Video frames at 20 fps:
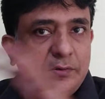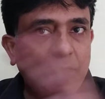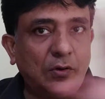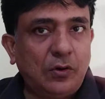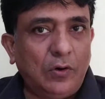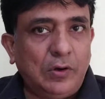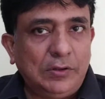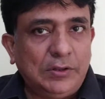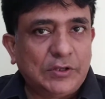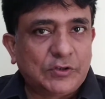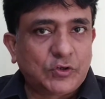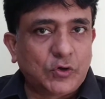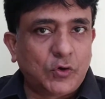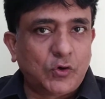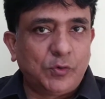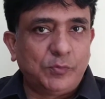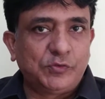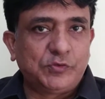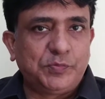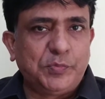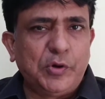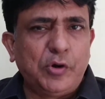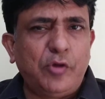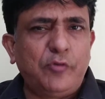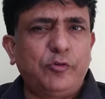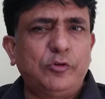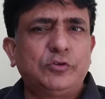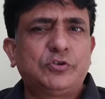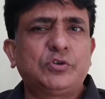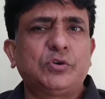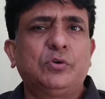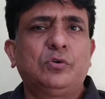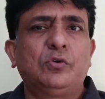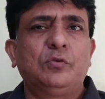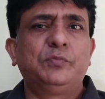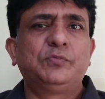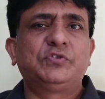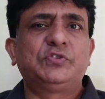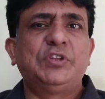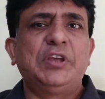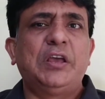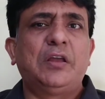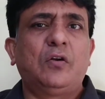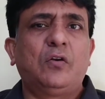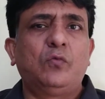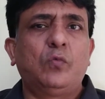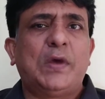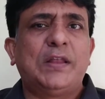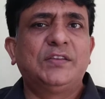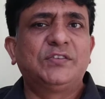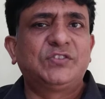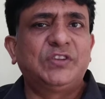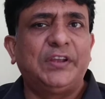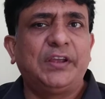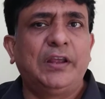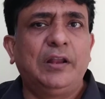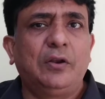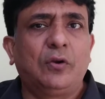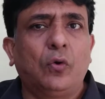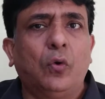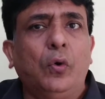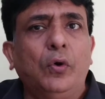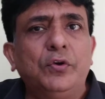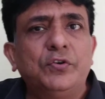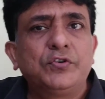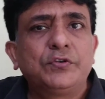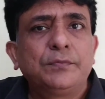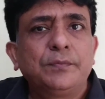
all the showrooms, beautiful showrooms there on one single road,